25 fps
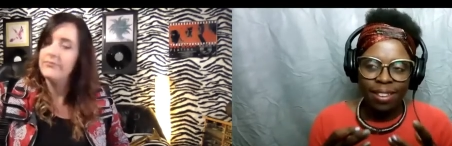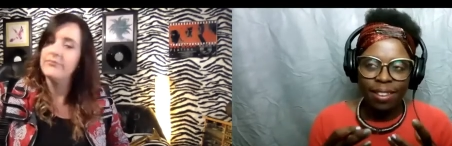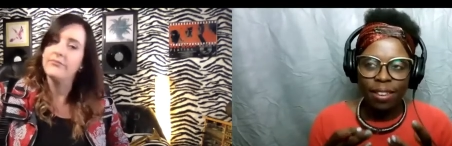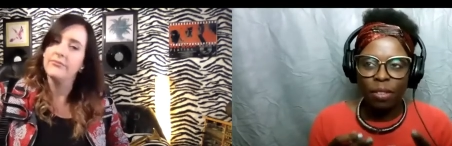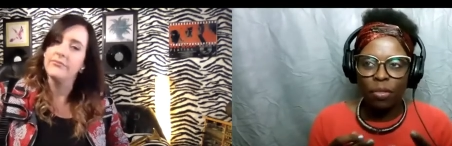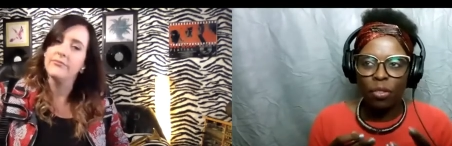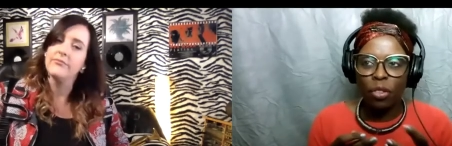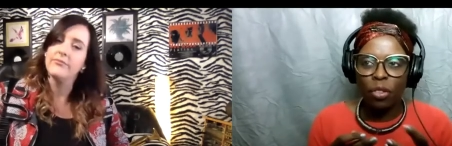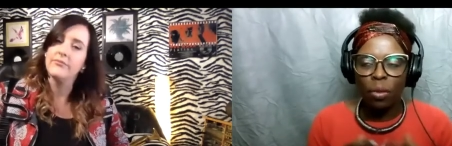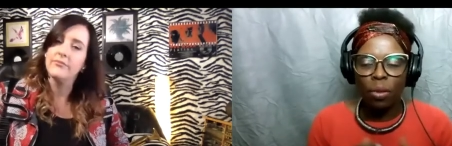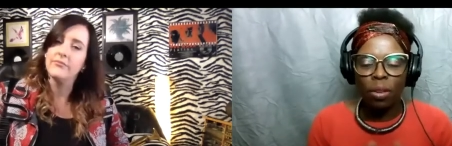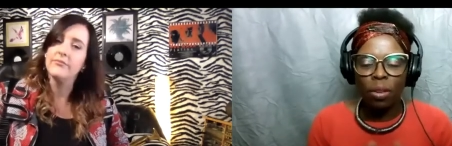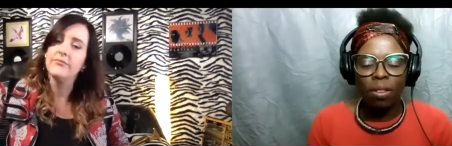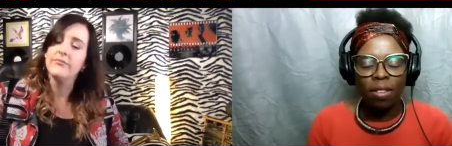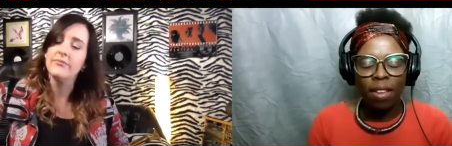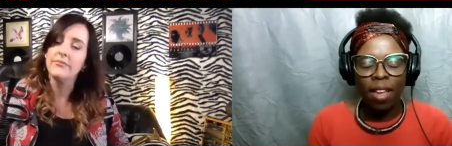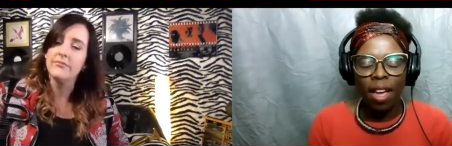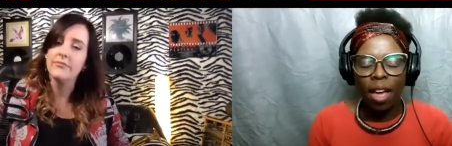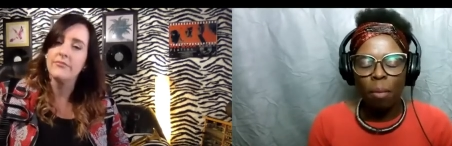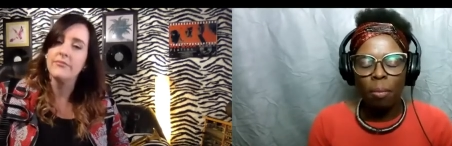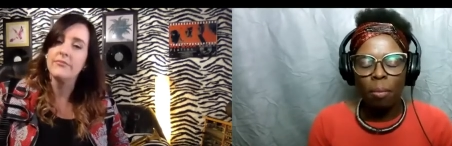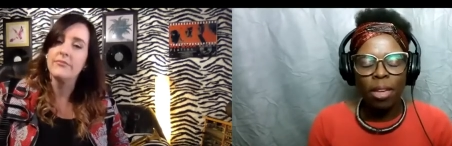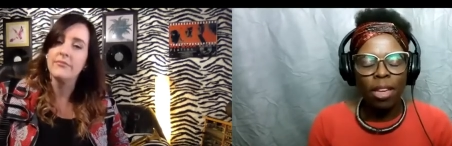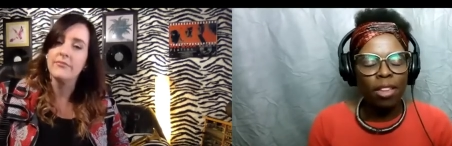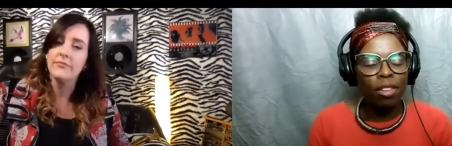Speaker 1: be
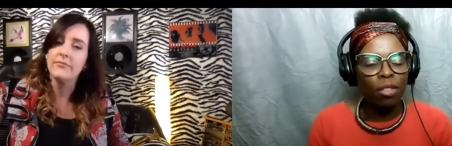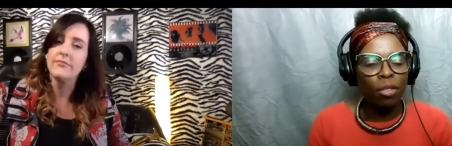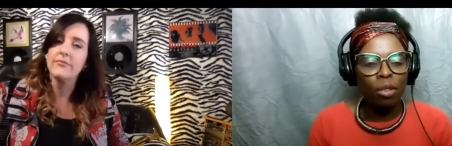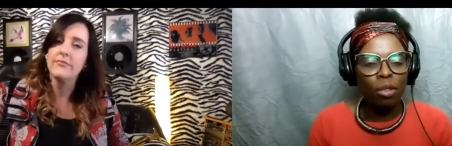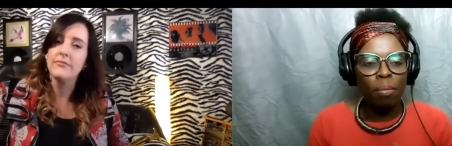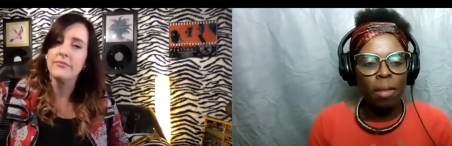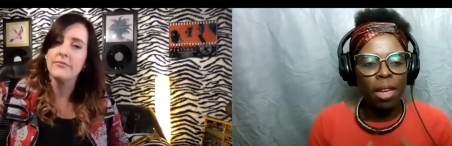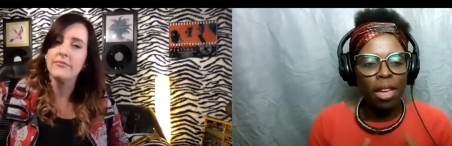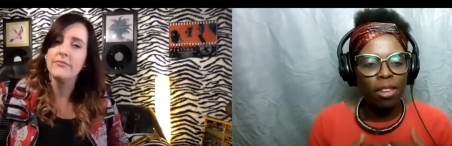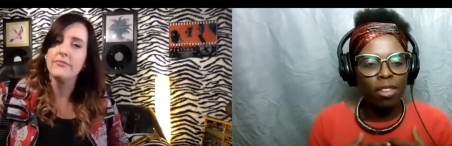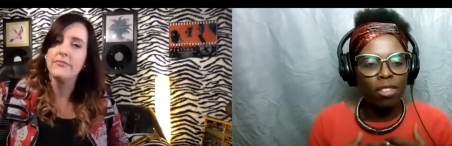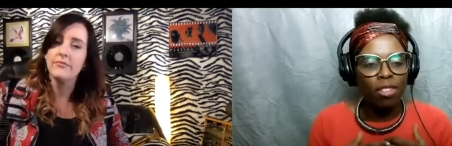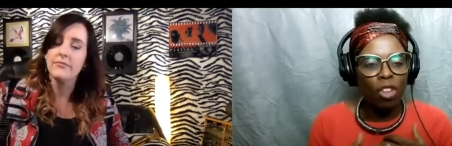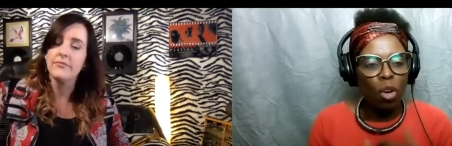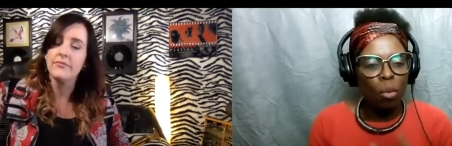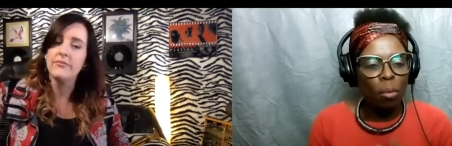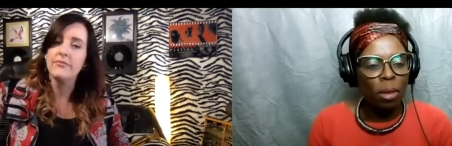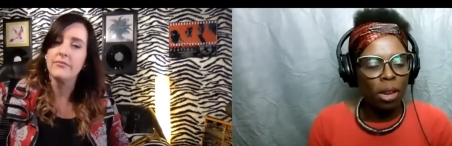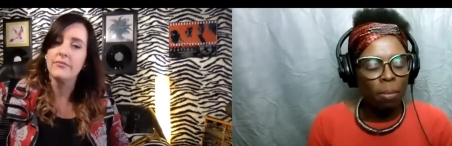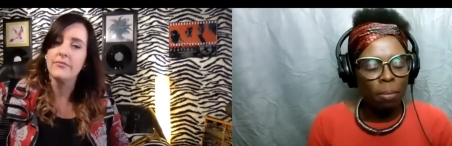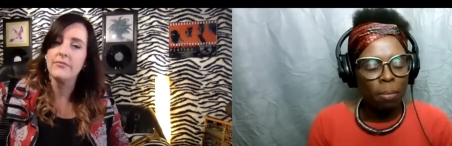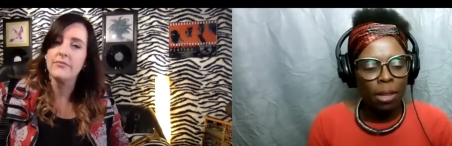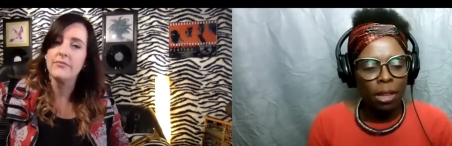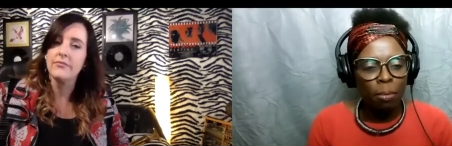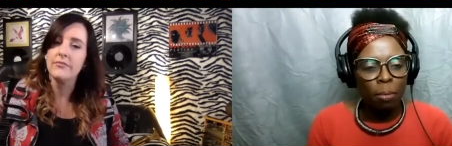active during this time because it would
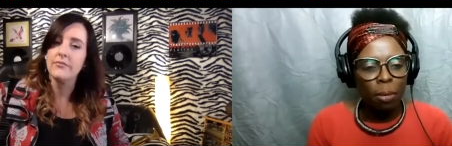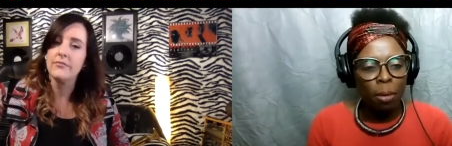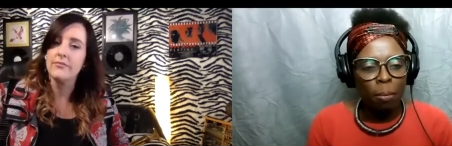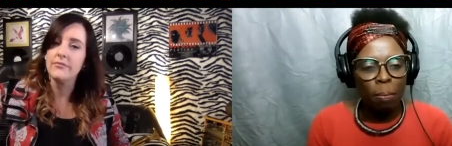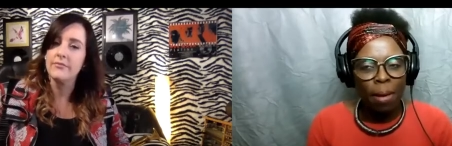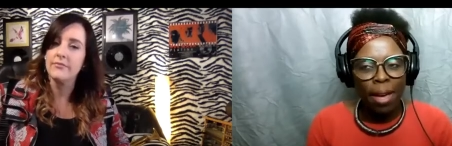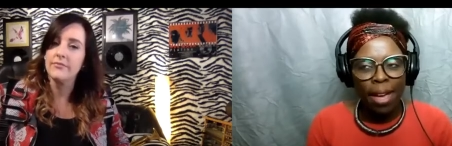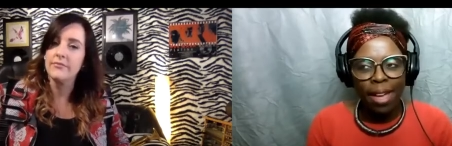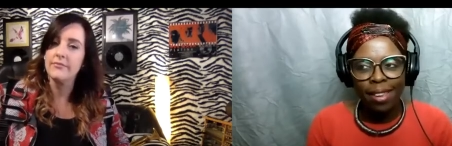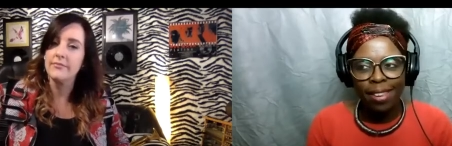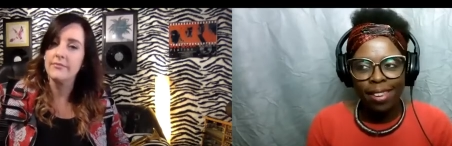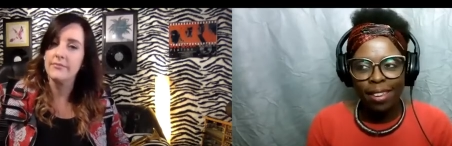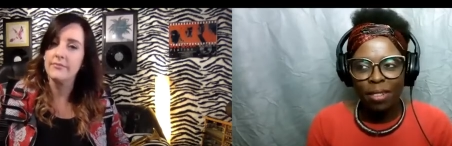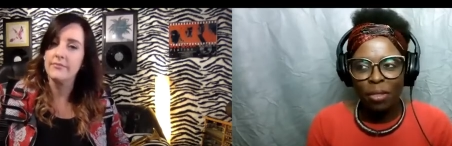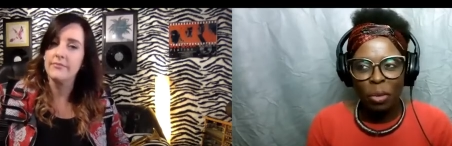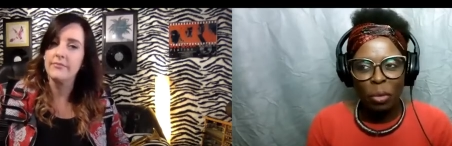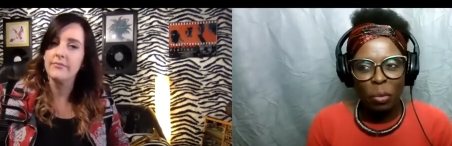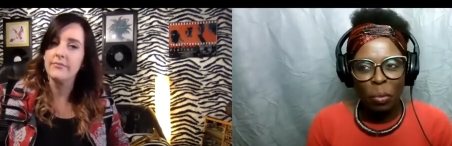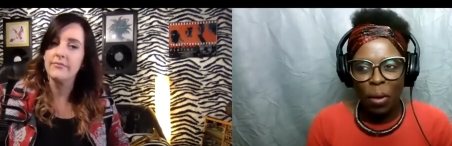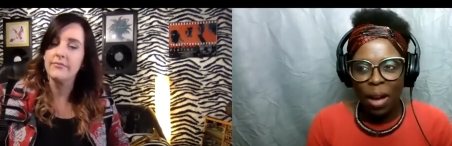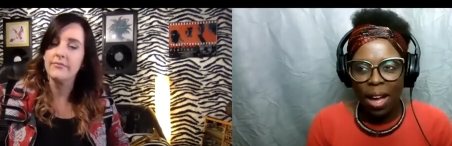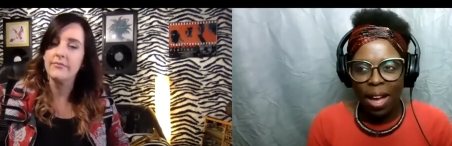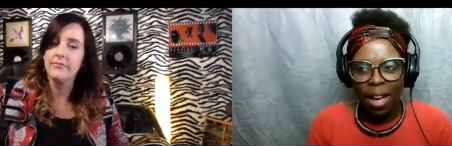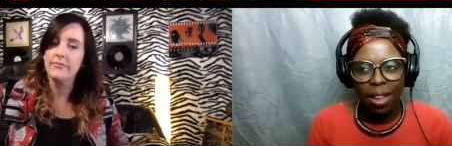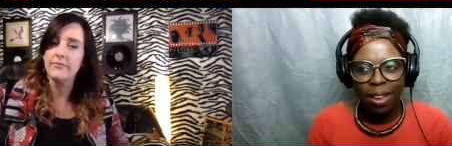make so many people
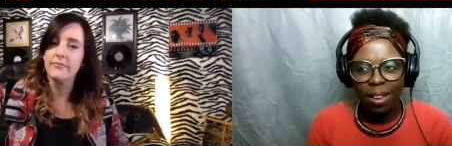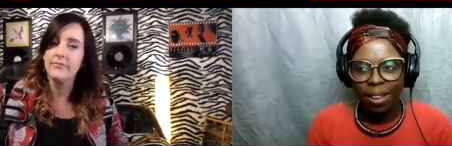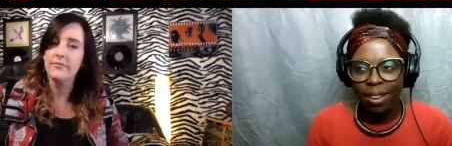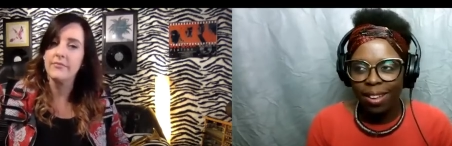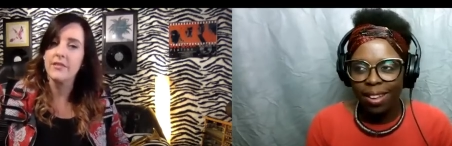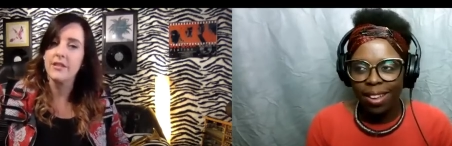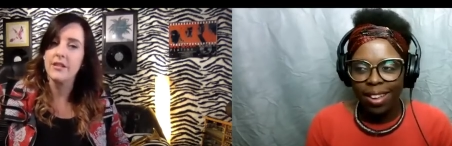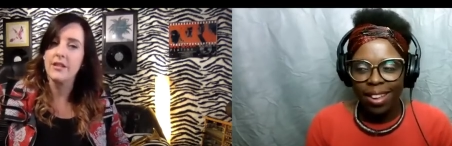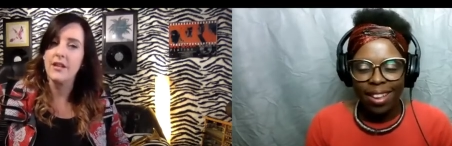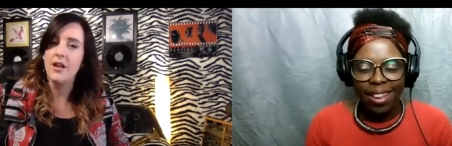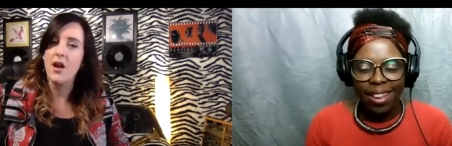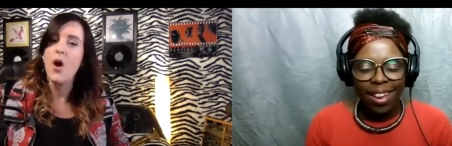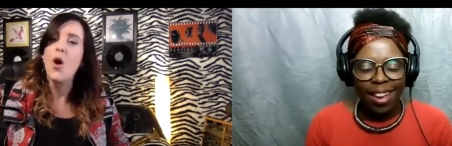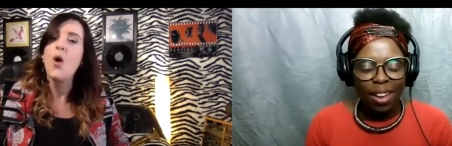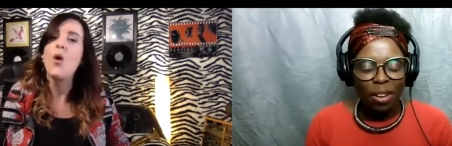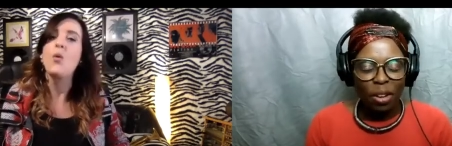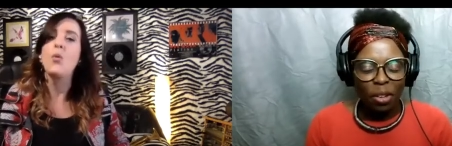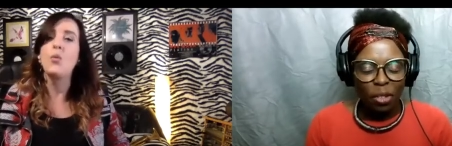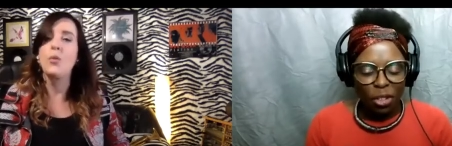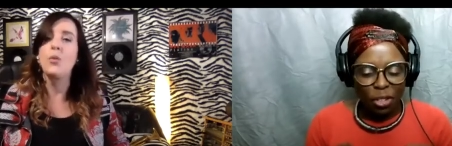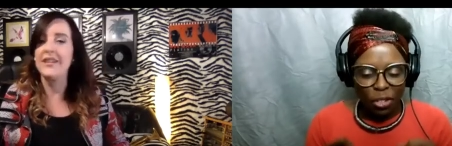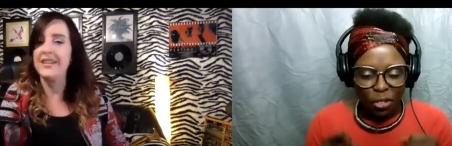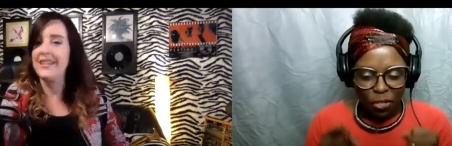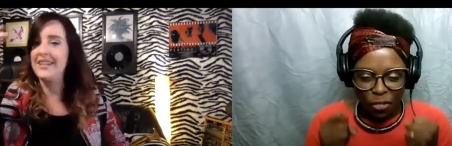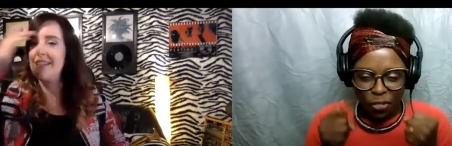better and well
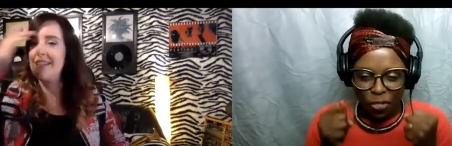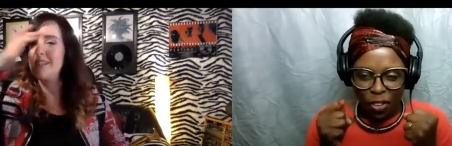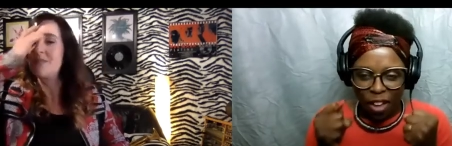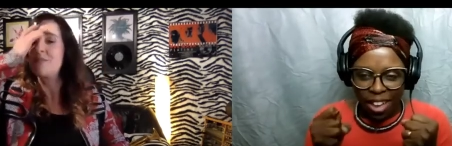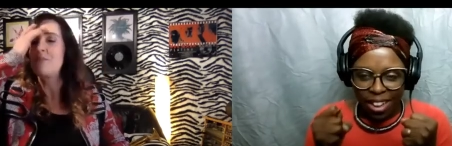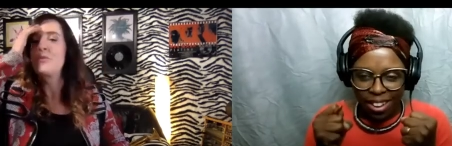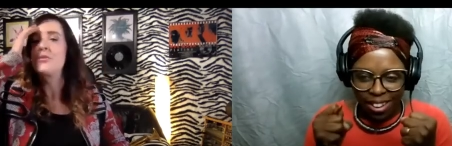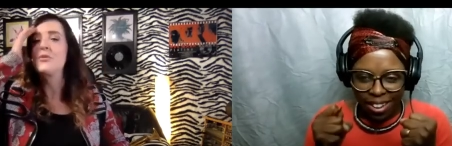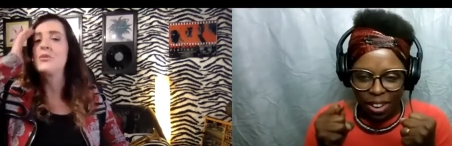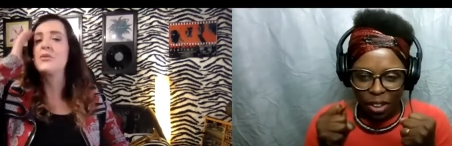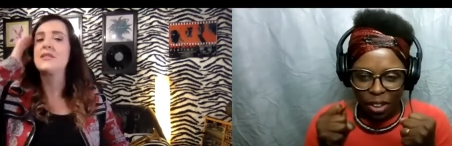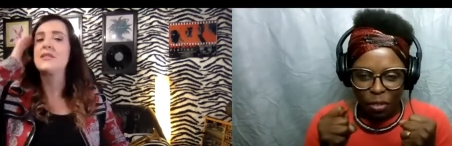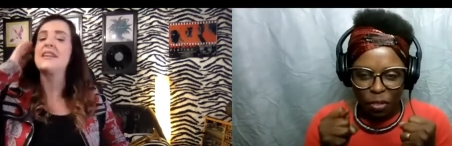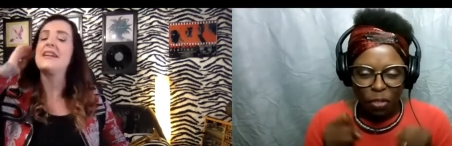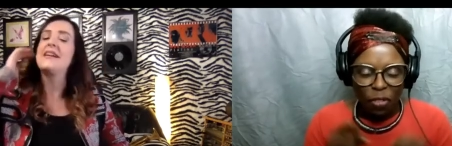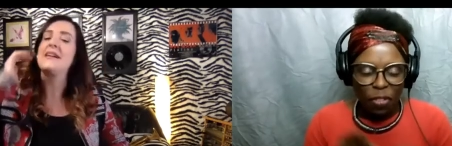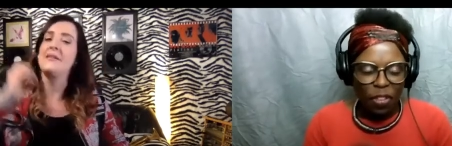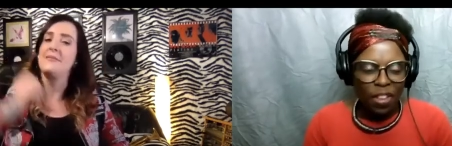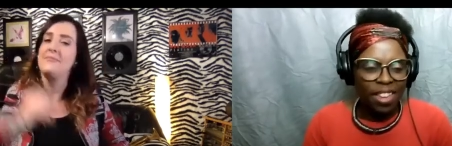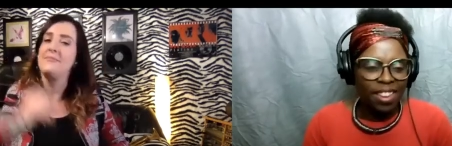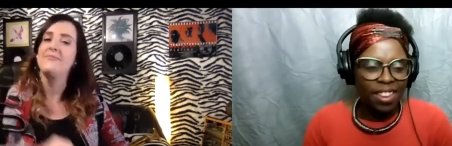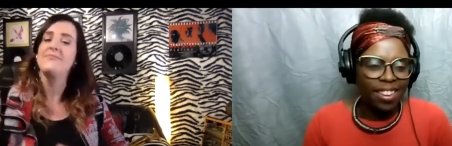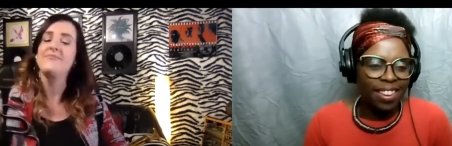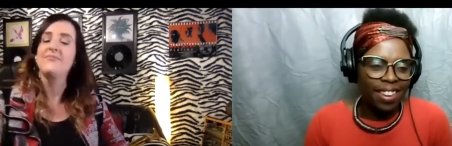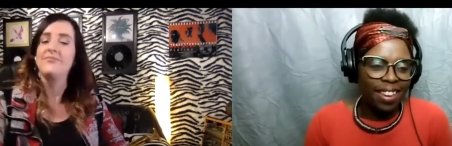and we need
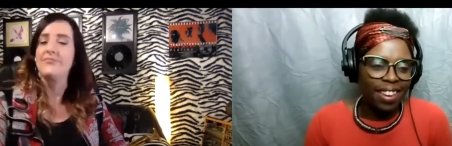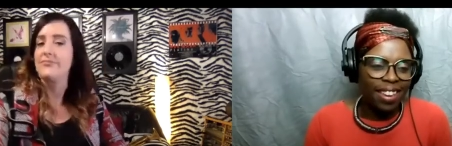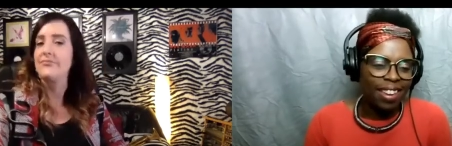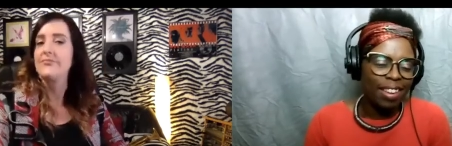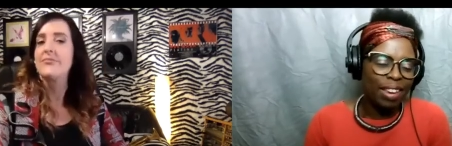fighting more, yeah.